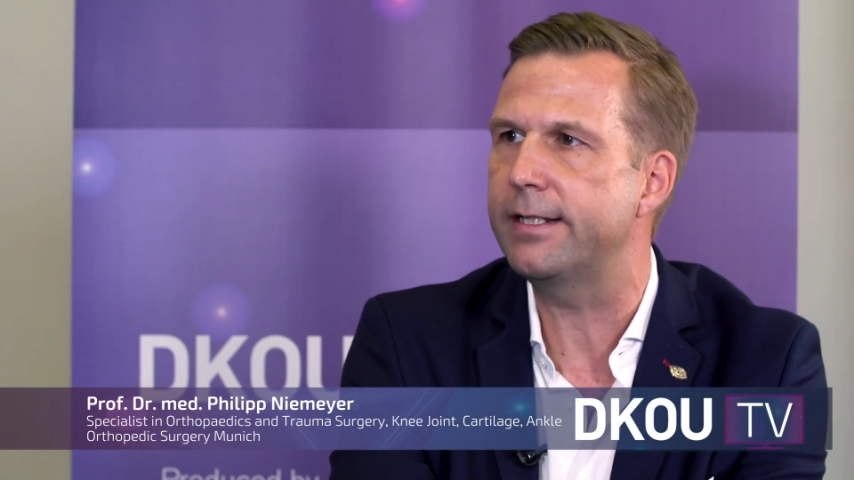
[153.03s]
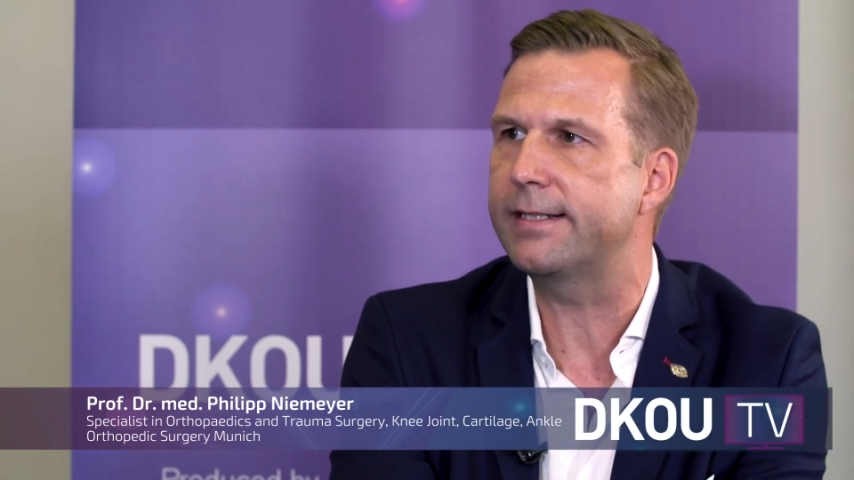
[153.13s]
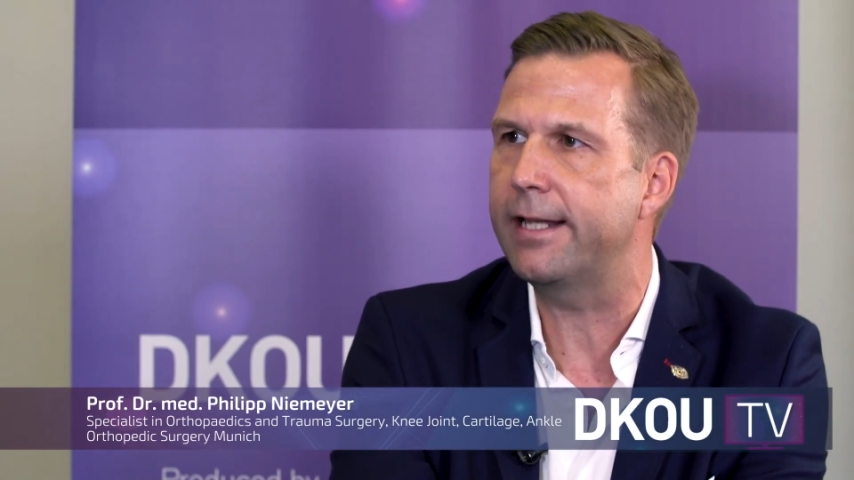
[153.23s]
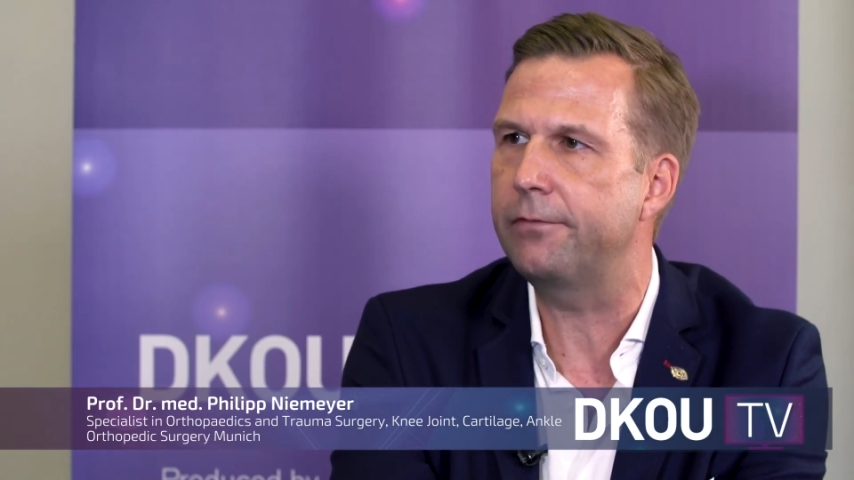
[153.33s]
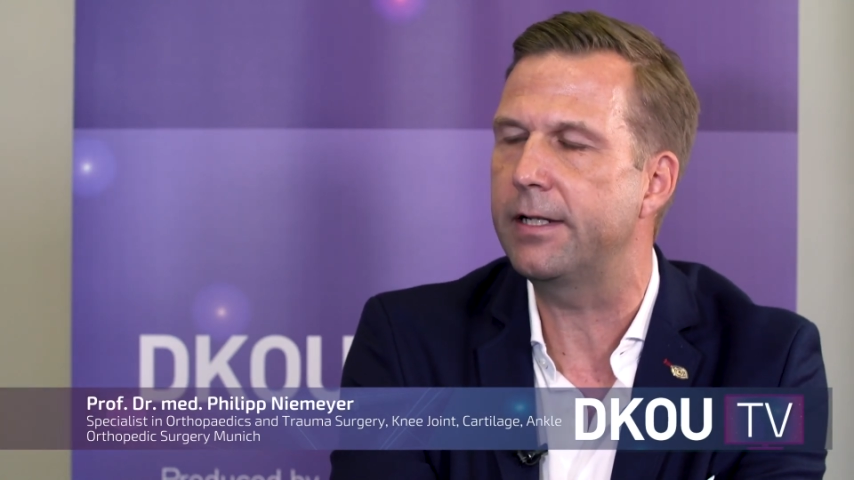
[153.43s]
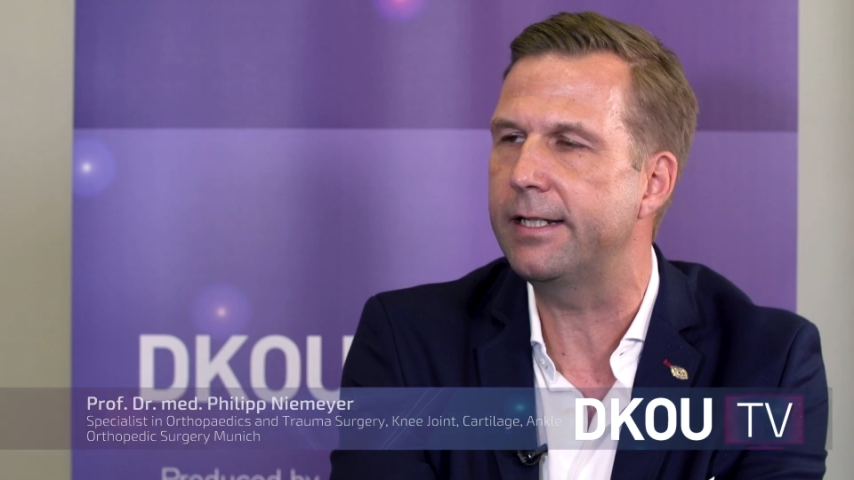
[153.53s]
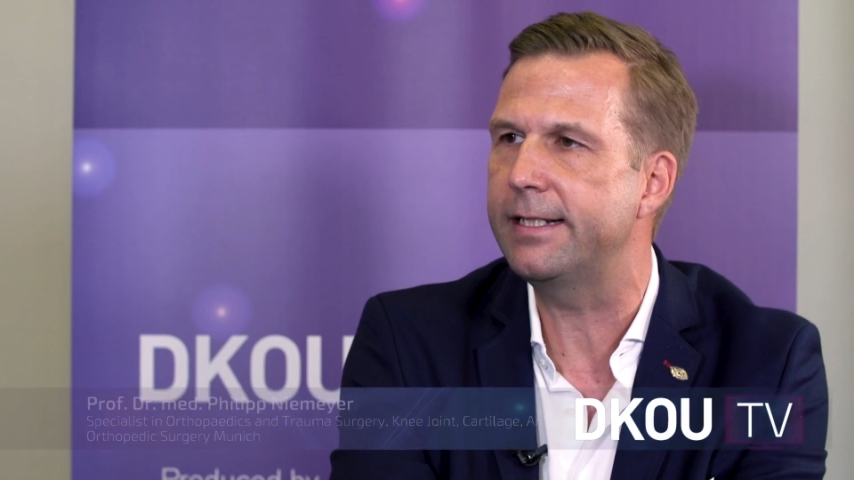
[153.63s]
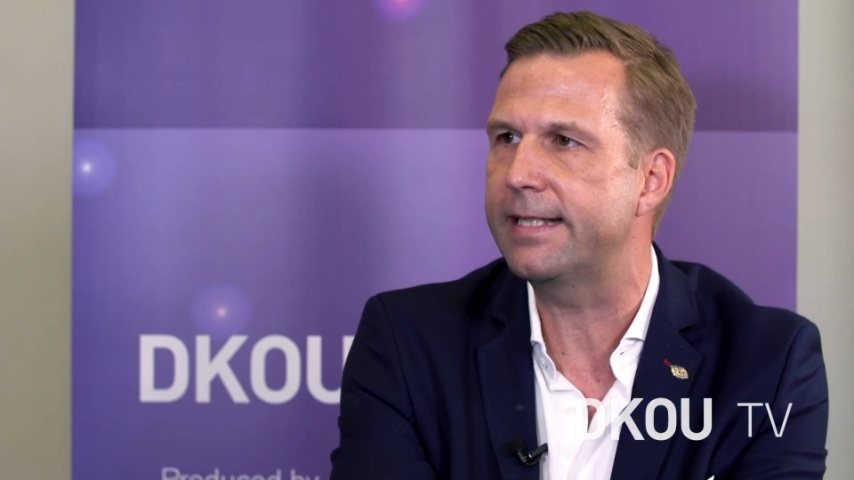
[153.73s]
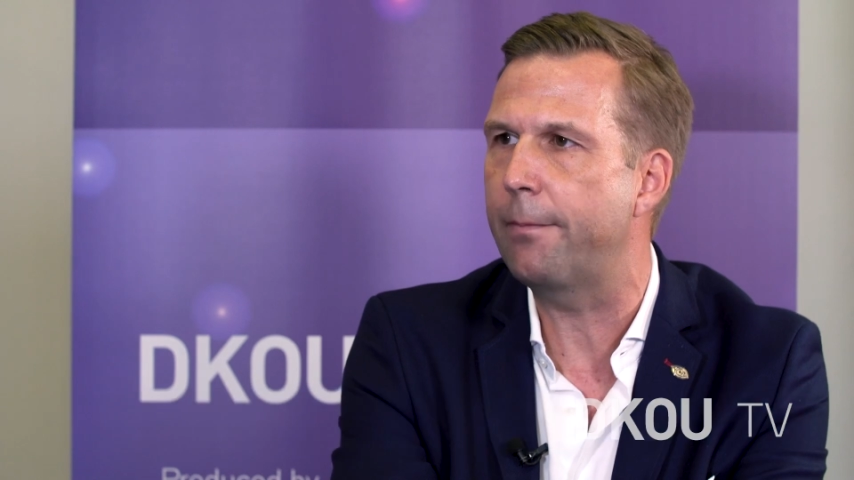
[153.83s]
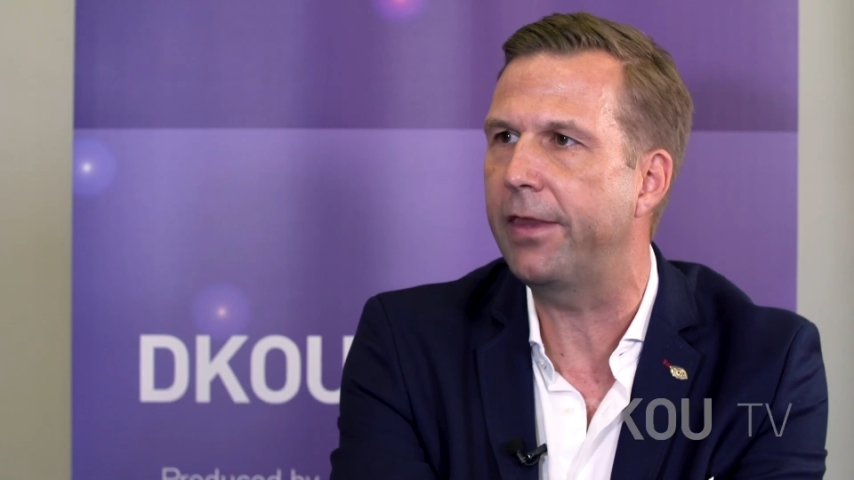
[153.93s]
is definitely
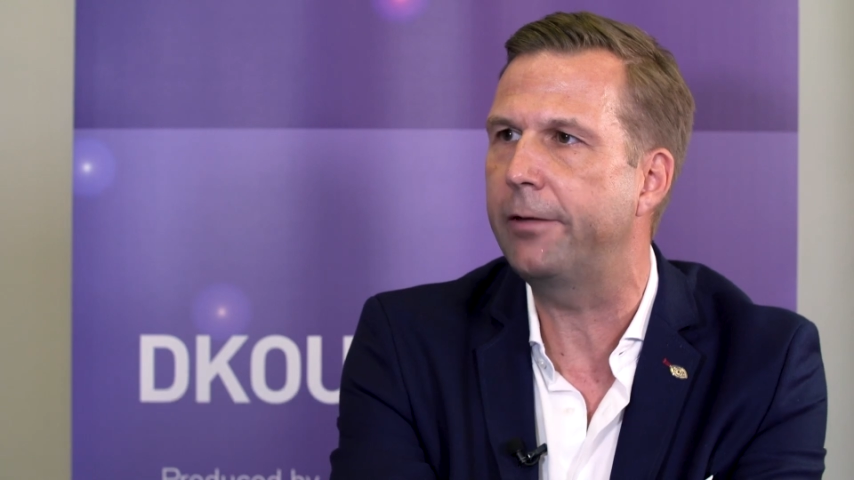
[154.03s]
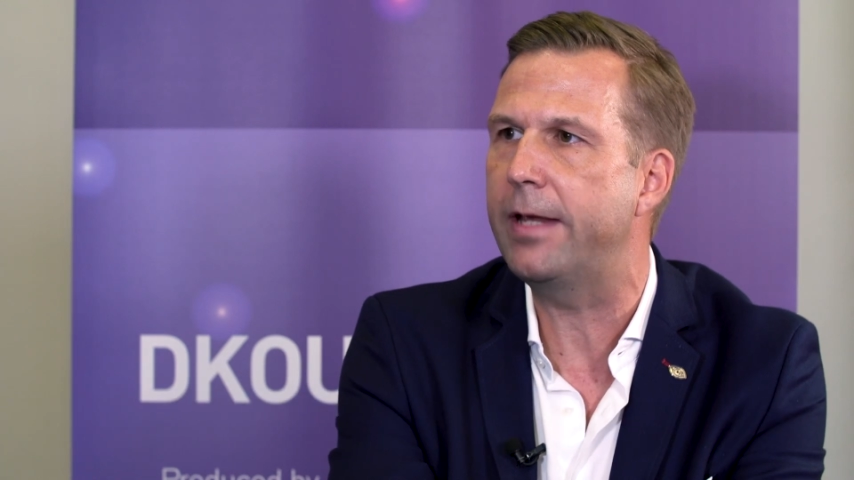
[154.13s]
something we